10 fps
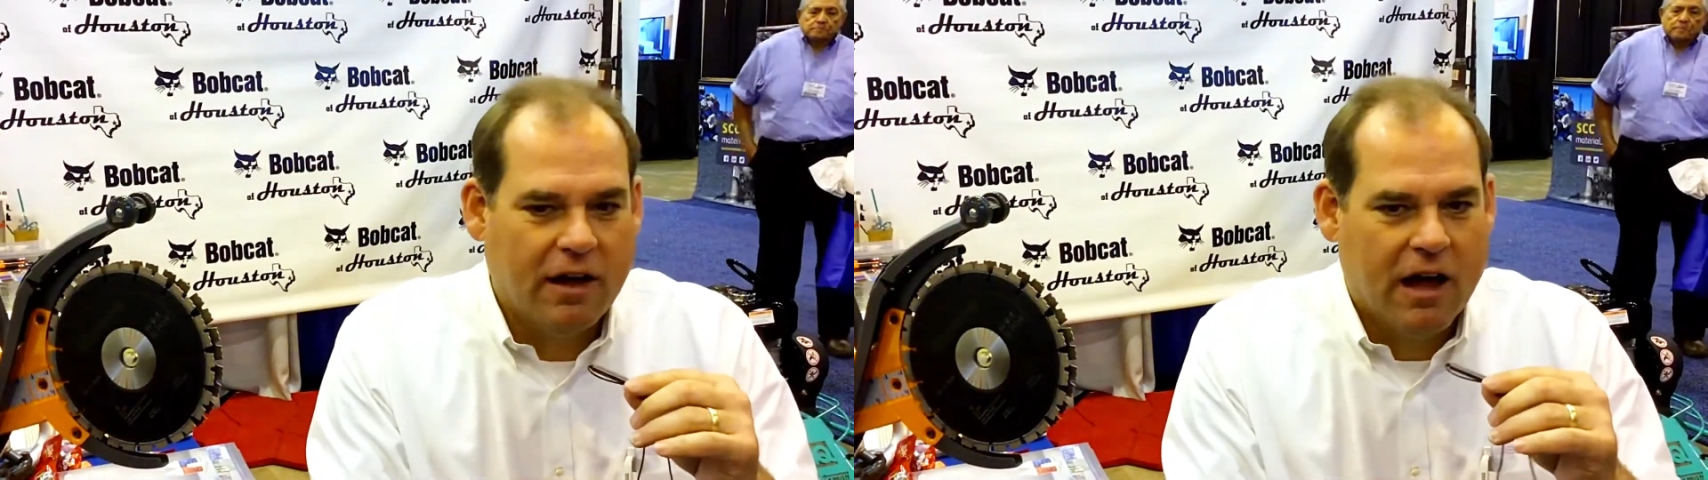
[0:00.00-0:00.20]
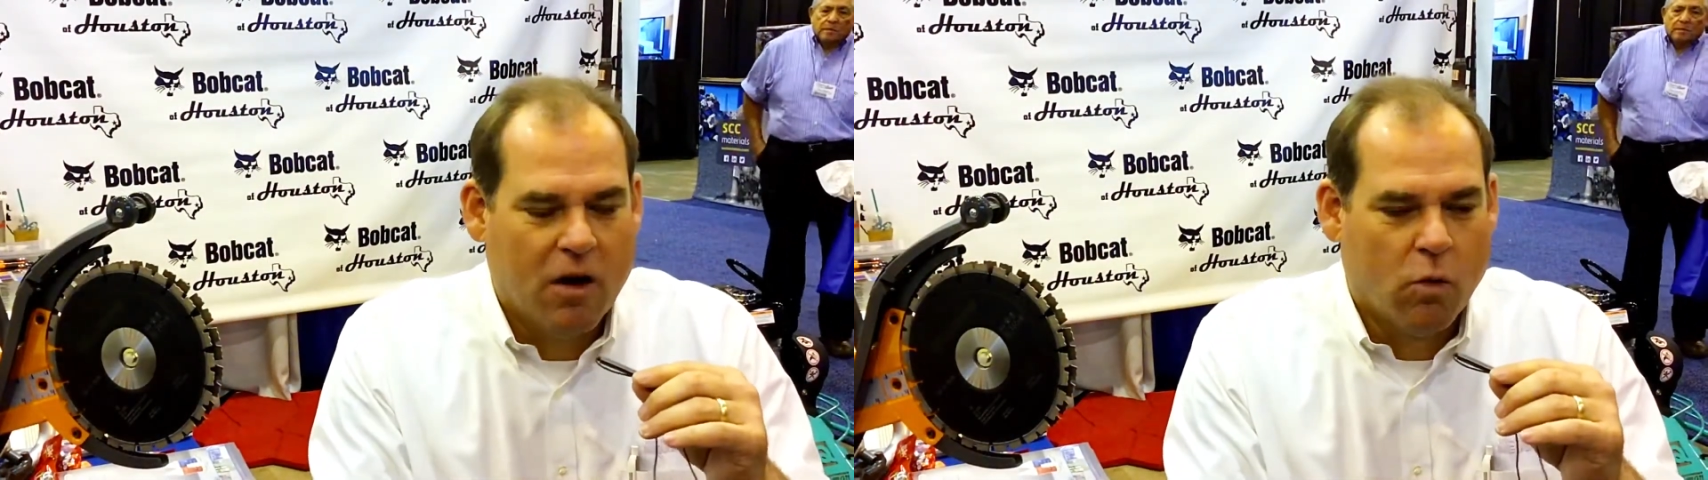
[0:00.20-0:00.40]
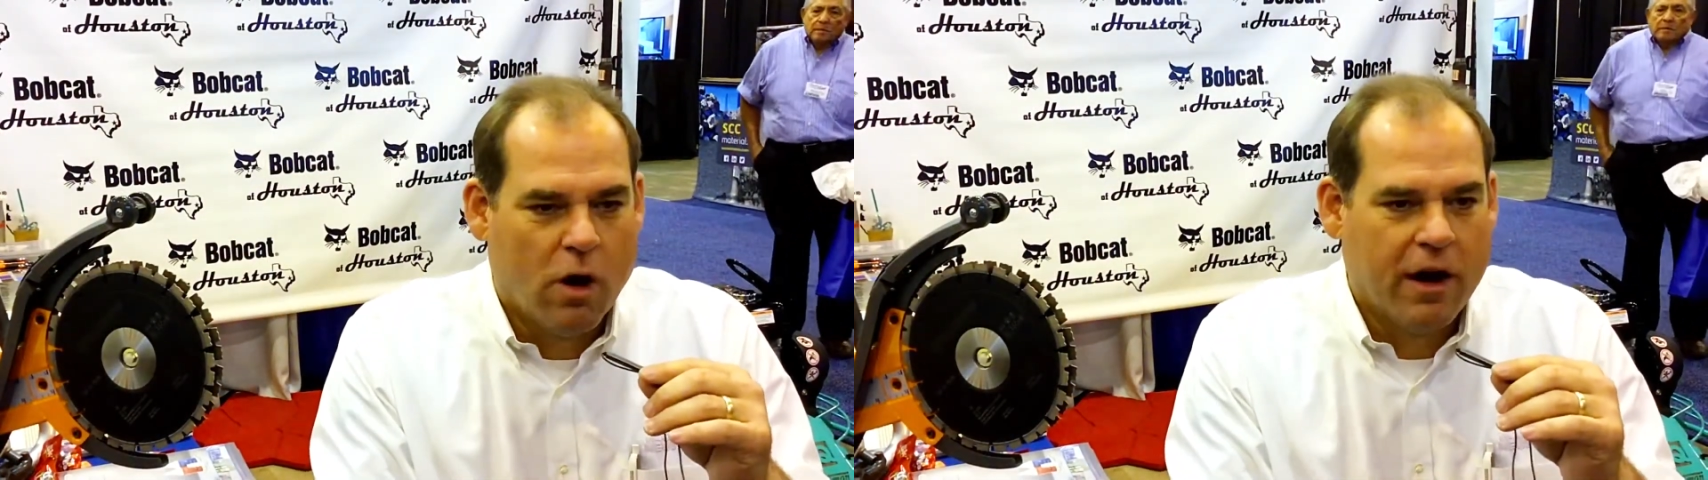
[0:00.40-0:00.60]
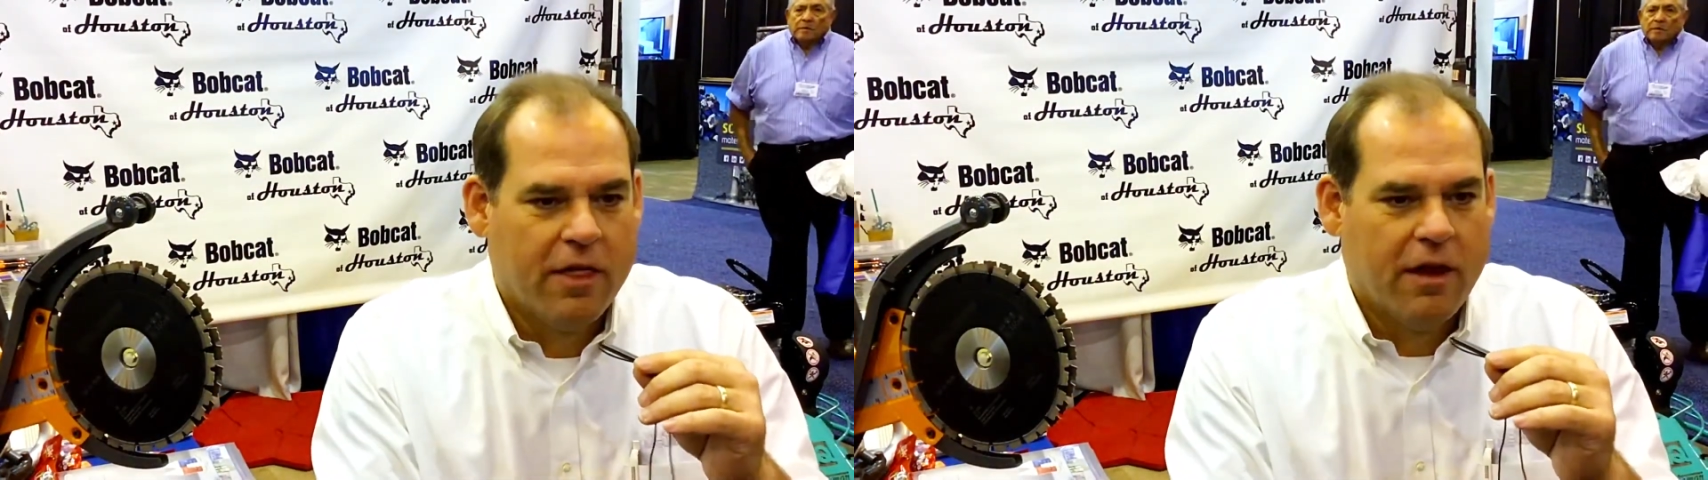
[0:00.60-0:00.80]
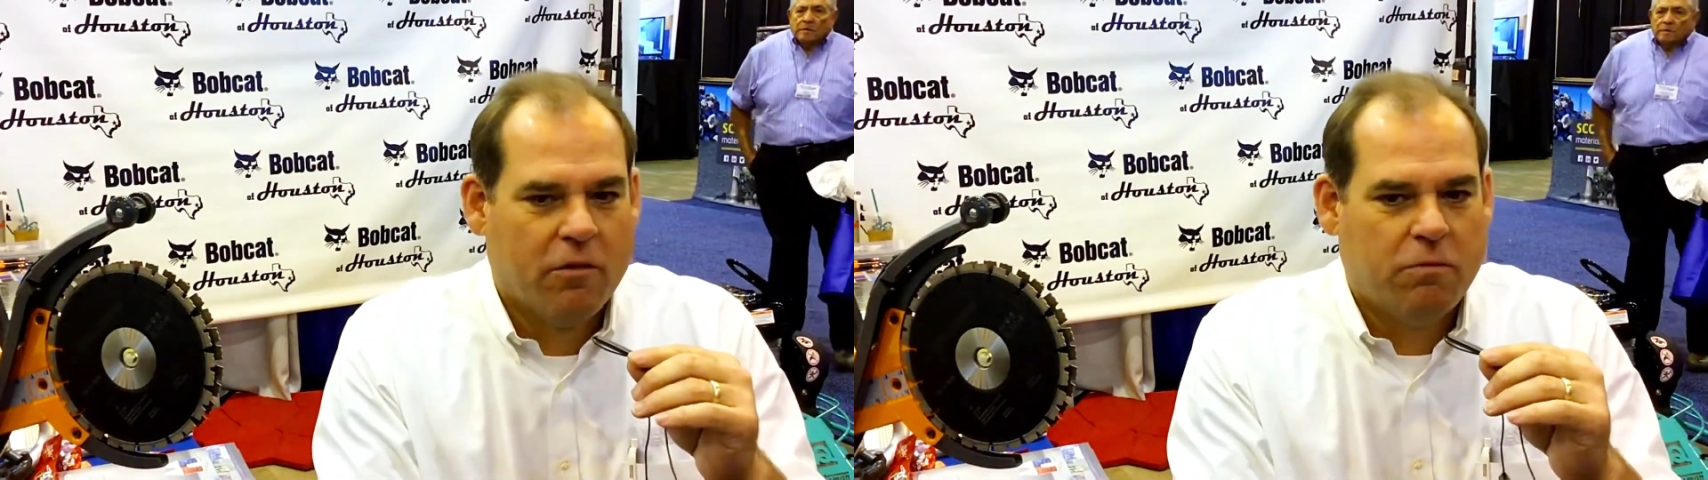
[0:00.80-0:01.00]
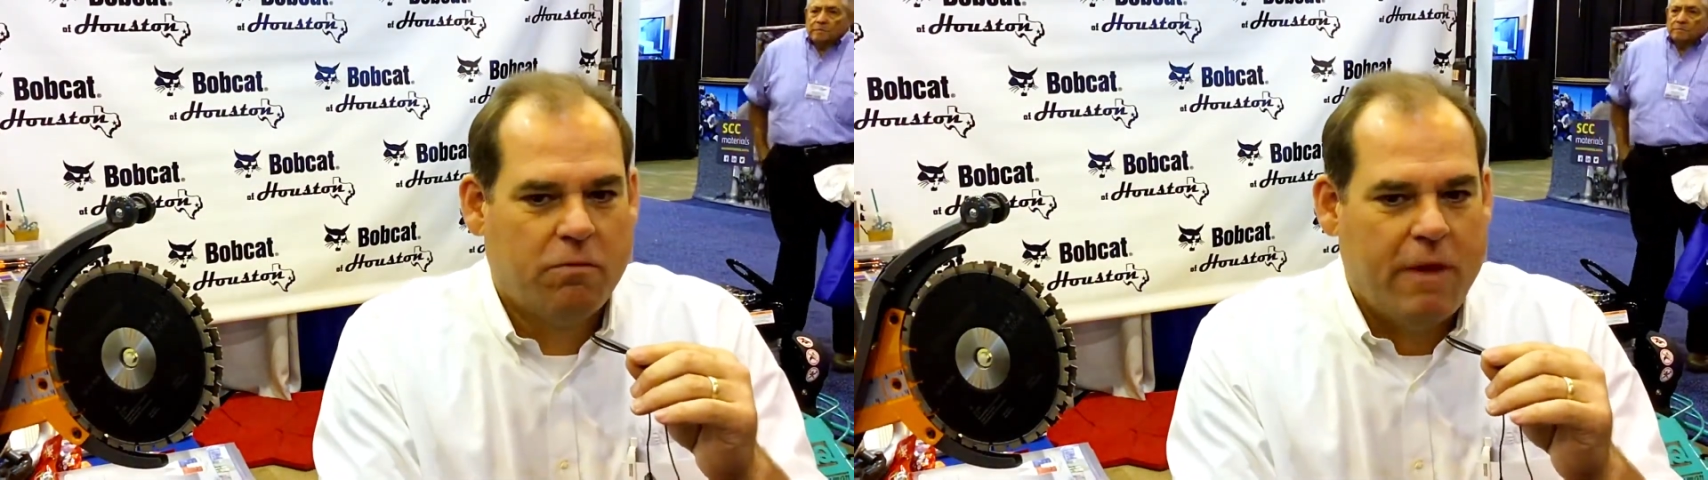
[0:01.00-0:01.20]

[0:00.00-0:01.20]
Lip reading: one of the